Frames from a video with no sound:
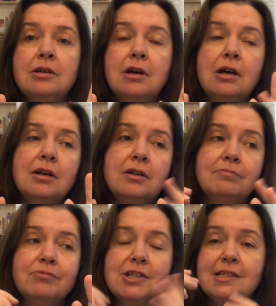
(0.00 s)

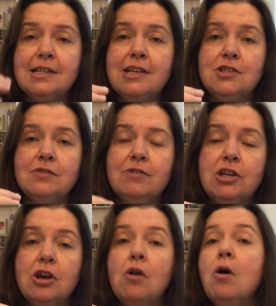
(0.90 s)
uh, presentation
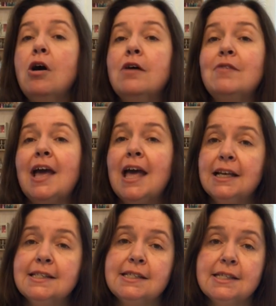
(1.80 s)
video of
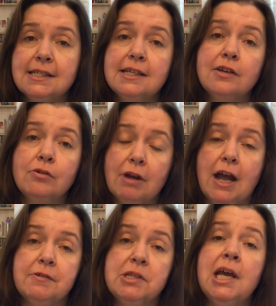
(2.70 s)
Ecstasy
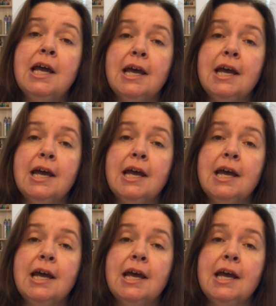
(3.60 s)
Crafts.